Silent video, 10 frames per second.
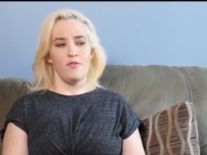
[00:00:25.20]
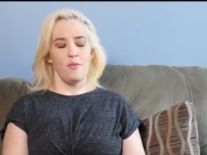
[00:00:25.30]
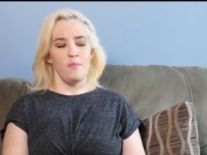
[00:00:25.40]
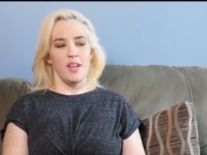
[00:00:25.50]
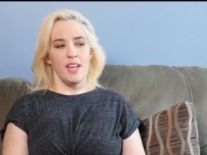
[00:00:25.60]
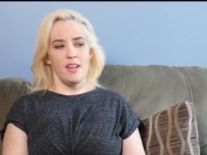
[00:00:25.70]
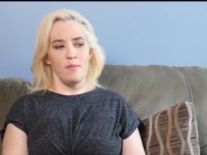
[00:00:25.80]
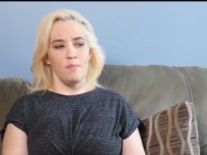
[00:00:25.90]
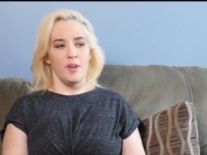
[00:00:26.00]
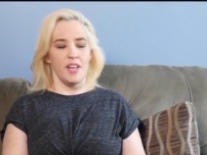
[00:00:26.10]
for me,
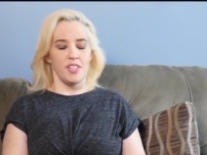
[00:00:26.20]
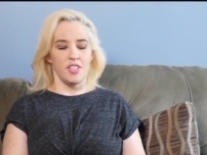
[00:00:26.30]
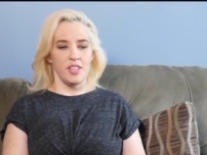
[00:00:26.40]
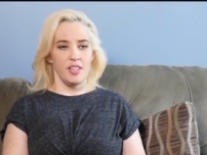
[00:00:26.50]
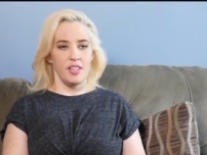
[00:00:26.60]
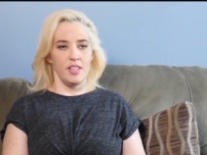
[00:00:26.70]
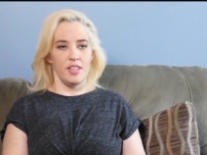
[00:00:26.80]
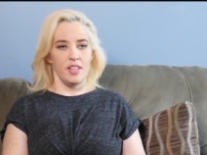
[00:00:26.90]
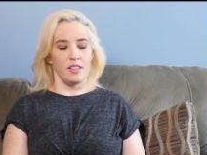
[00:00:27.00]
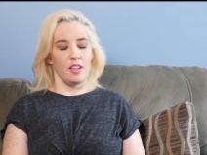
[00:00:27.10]
Mexican
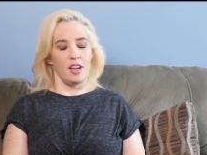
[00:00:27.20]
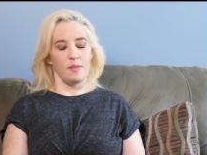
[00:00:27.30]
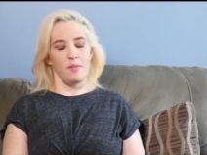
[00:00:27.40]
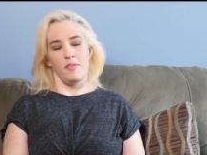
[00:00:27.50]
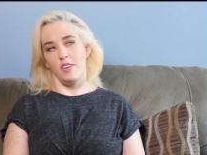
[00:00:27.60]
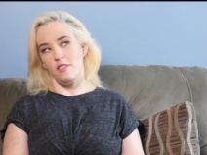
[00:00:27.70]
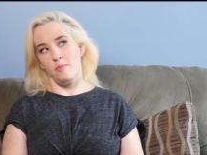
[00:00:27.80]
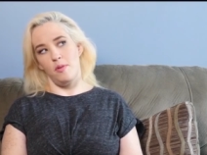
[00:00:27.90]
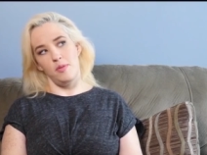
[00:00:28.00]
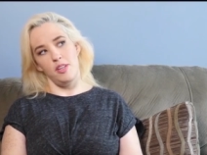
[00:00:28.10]
and like my favorite
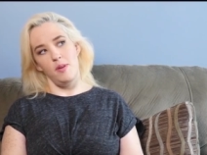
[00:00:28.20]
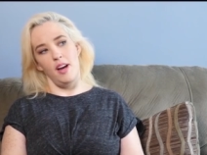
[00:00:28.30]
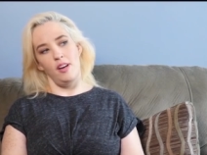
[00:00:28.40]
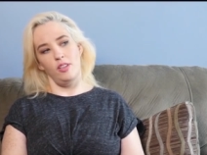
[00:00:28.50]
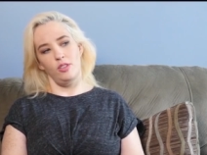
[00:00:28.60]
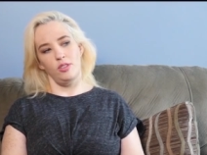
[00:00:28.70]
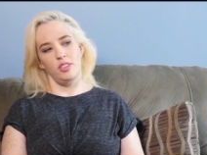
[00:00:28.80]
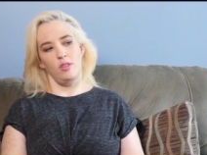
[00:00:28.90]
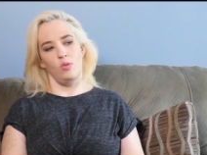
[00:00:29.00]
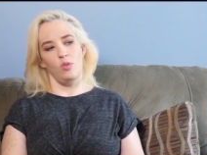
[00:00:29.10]
barbecue
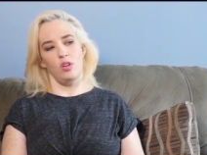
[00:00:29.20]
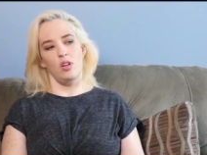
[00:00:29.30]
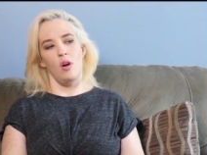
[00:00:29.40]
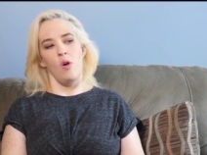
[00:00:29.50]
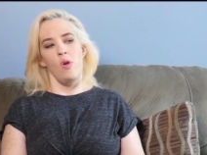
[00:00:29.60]
house or